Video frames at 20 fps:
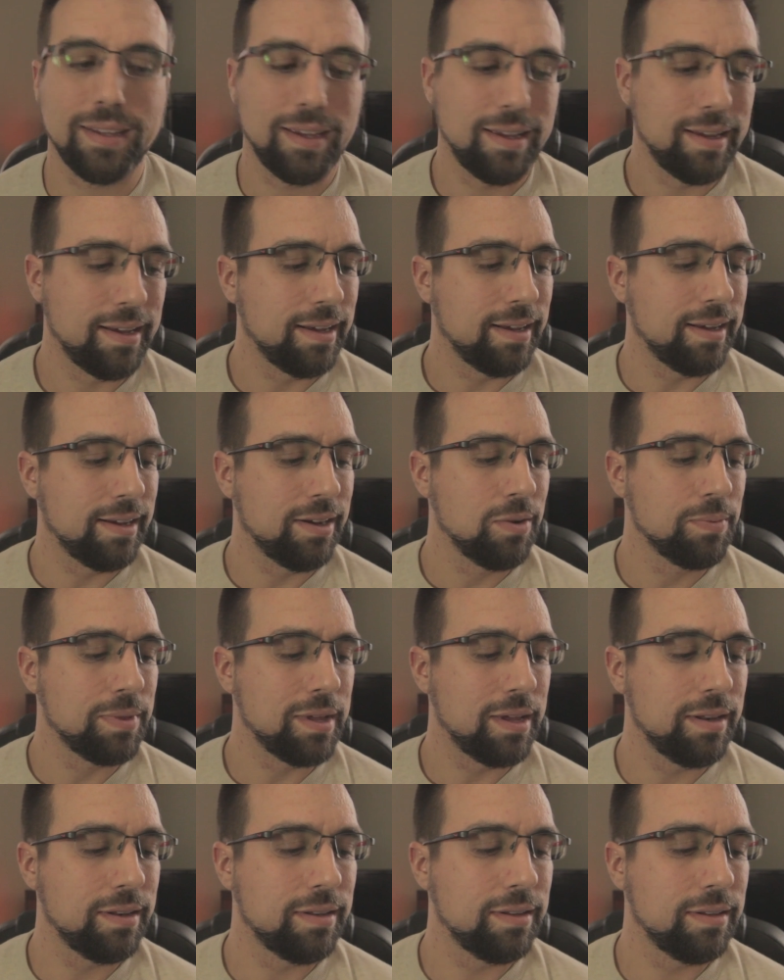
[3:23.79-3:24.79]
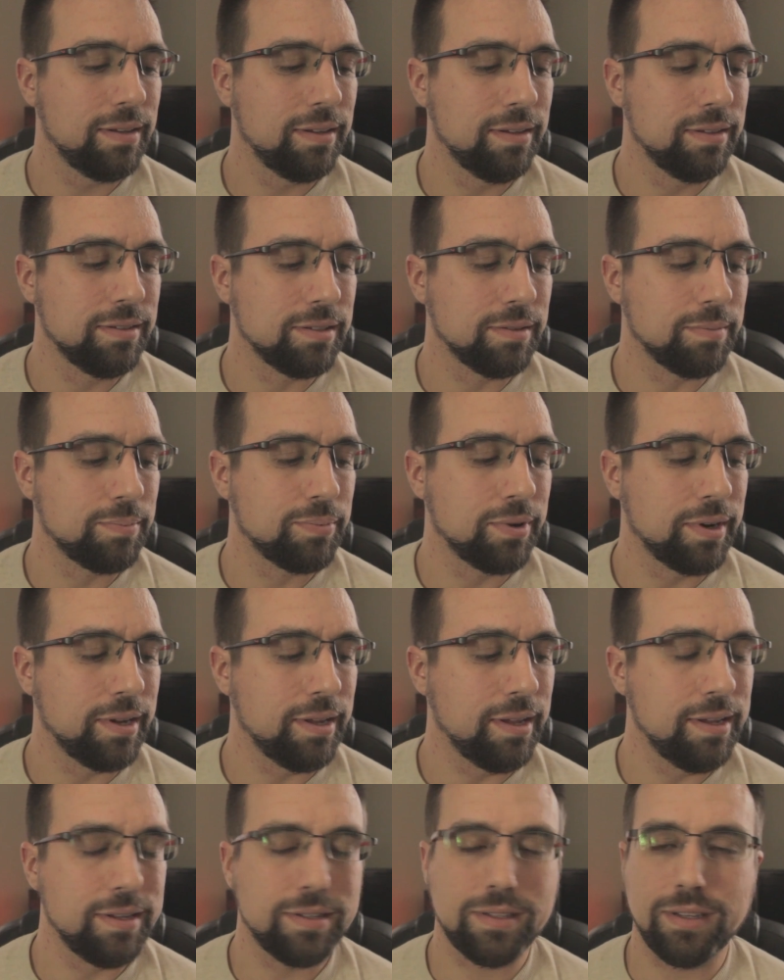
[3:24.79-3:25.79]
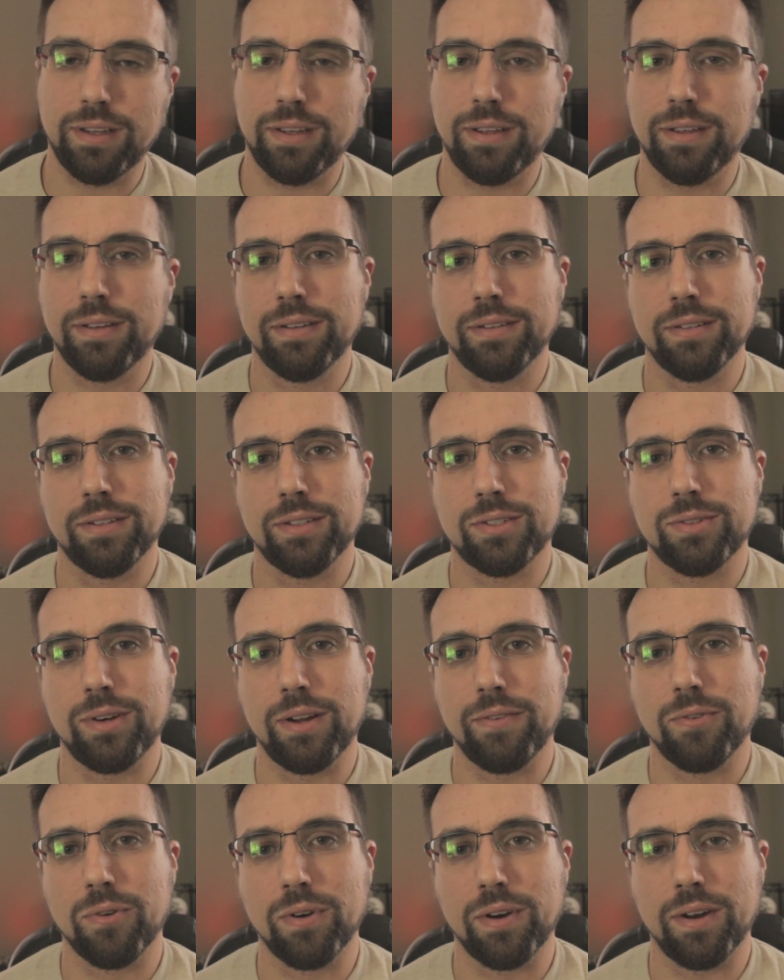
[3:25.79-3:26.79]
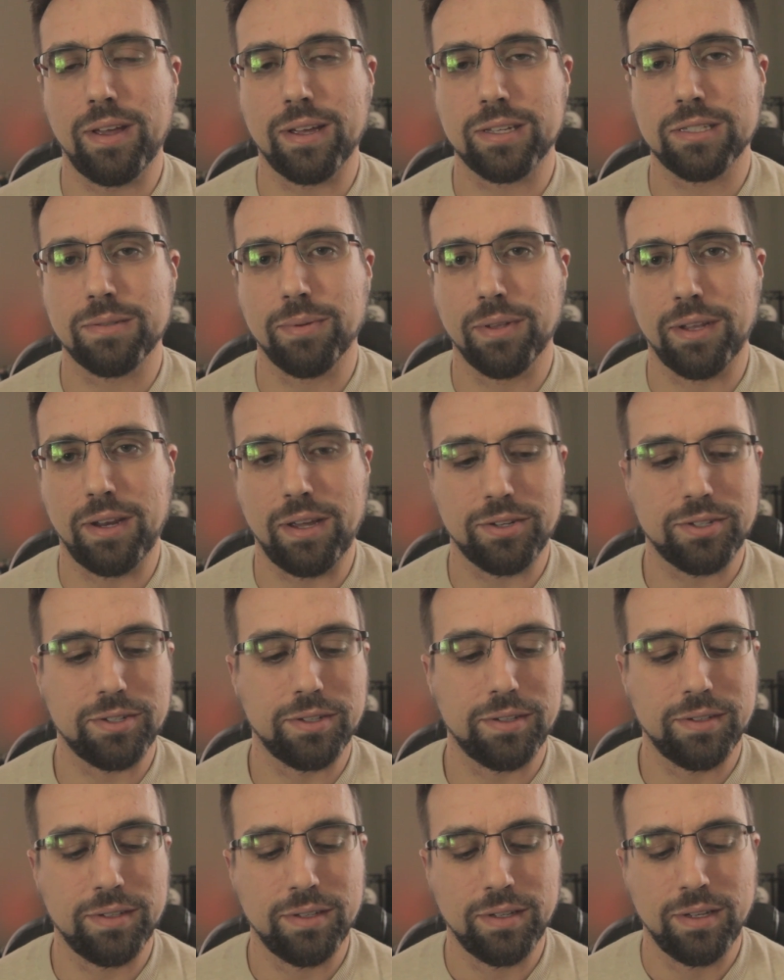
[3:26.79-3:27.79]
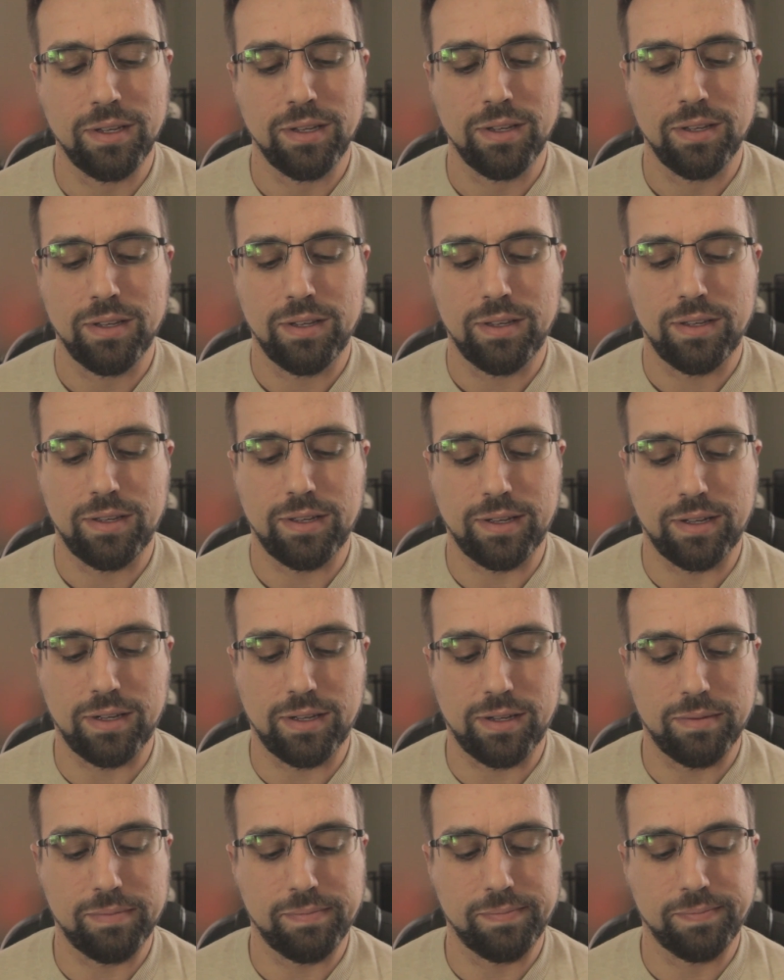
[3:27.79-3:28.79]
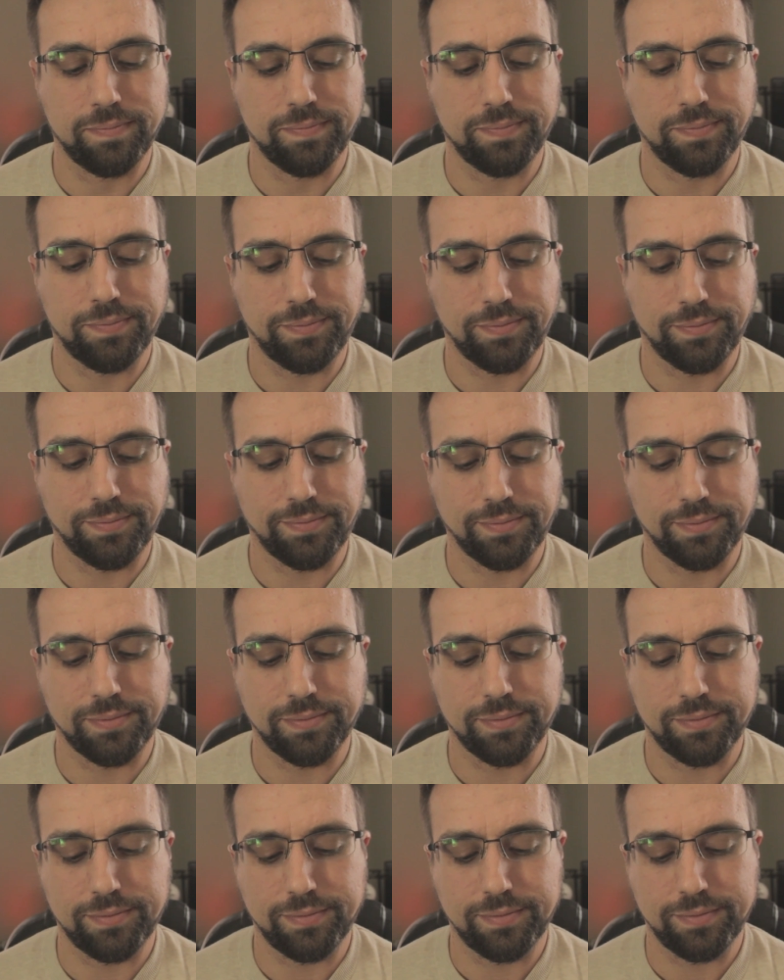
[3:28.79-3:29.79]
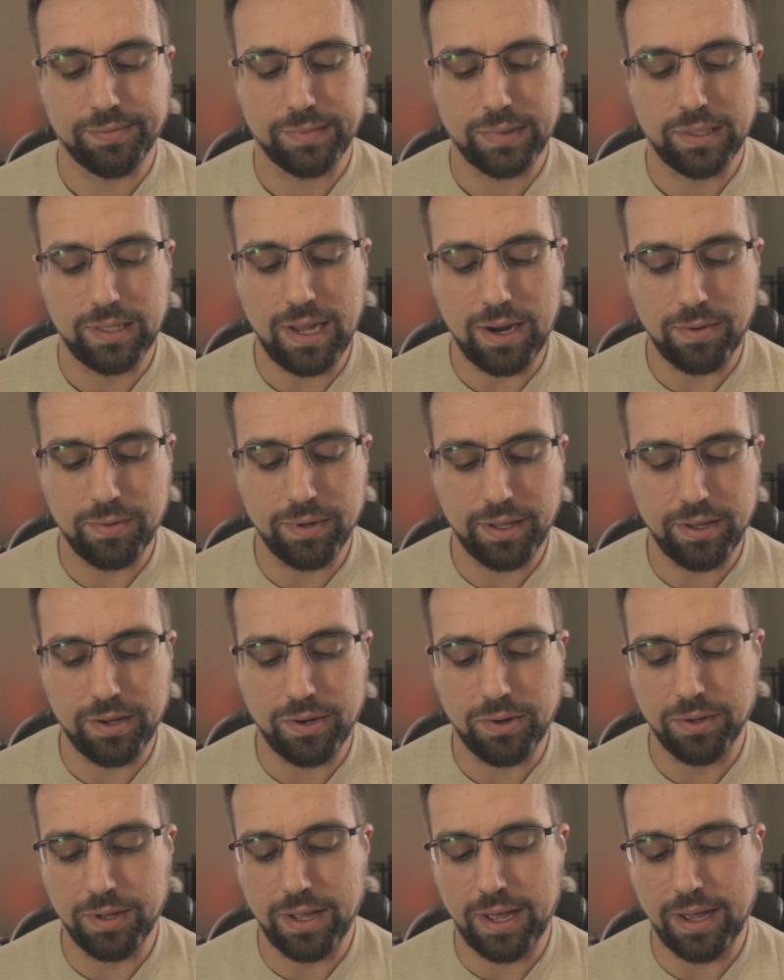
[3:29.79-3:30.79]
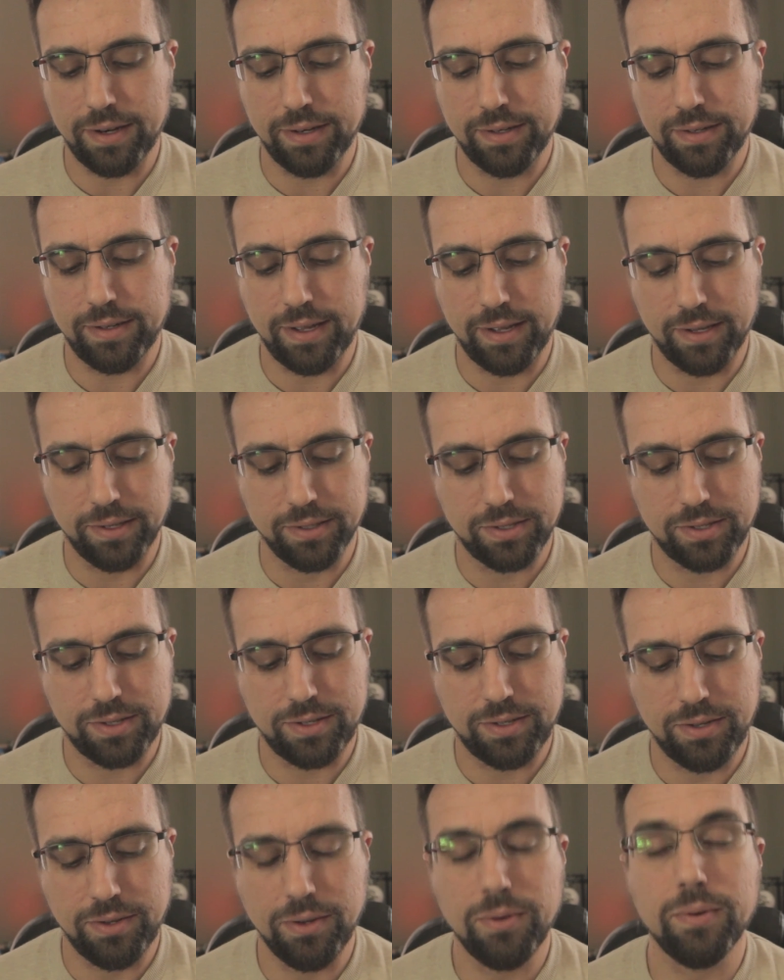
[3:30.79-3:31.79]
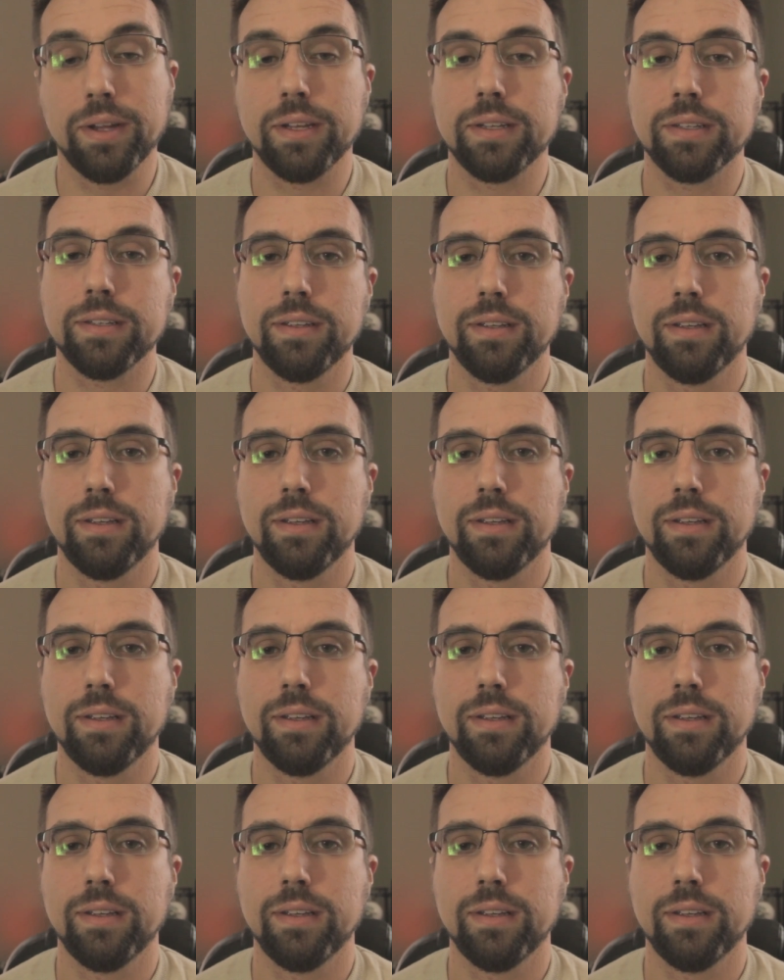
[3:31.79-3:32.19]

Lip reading: I hope that is a pretty easy, straightforward explanation. Not really a whole lot else to it.